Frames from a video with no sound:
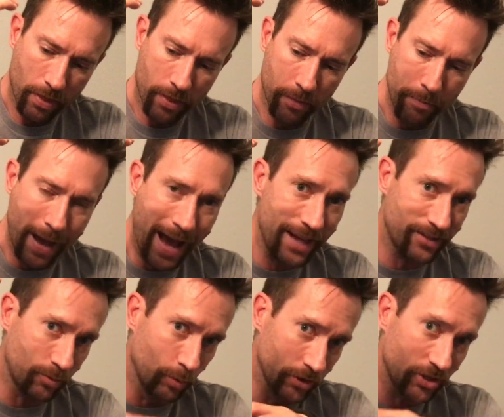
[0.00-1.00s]
the
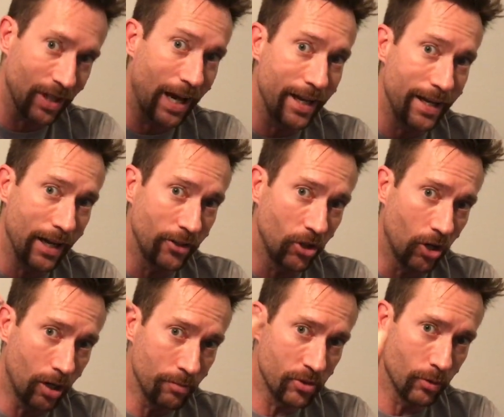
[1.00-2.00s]
mass will slide down your
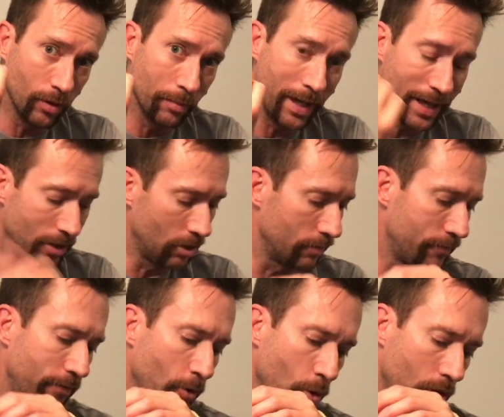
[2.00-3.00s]
arm, so it'll make your
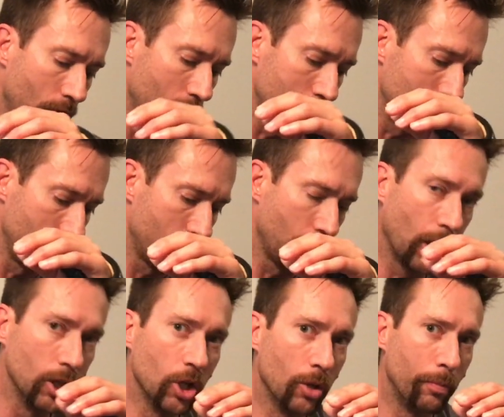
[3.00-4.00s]
forearm a
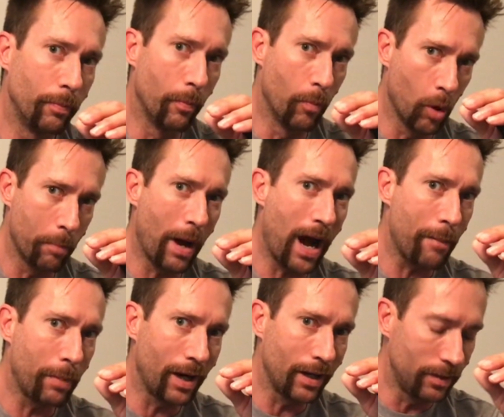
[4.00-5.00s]
little more
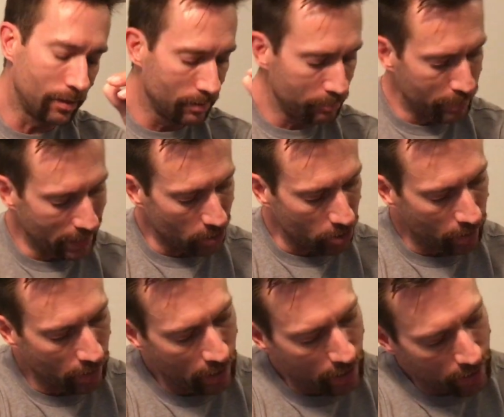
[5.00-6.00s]
pop-eyed, bigger.
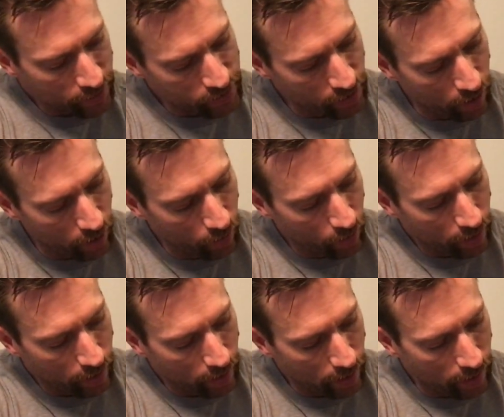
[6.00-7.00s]
So
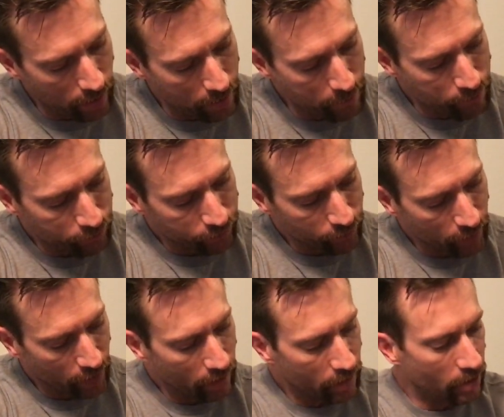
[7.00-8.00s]

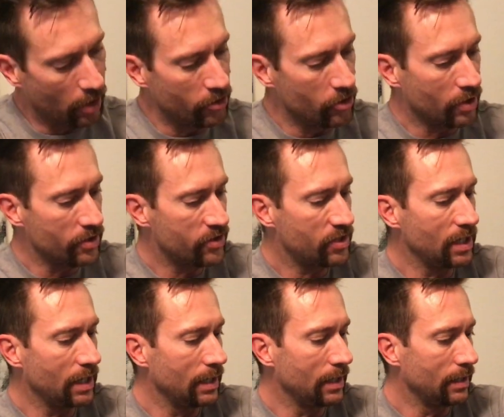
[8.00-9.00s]
you know, you can
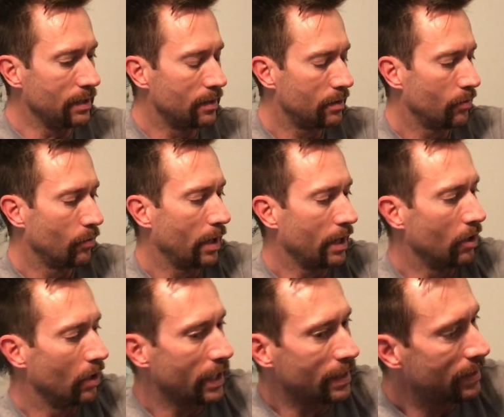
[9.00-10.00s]
see when I go
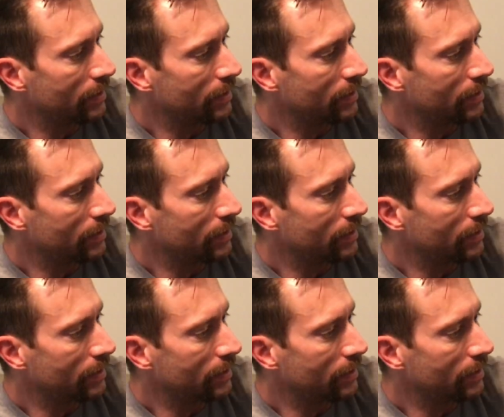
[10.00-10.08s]
like